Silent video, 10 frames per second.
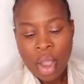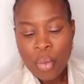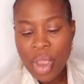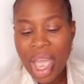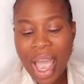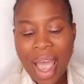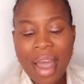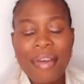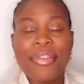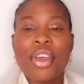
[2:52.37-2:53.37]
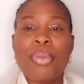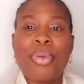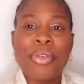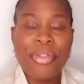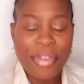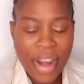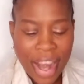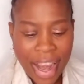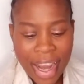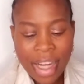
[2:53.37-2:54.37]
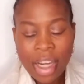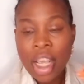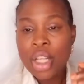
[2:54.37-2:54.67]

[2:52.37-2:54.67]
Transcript: We have the brufen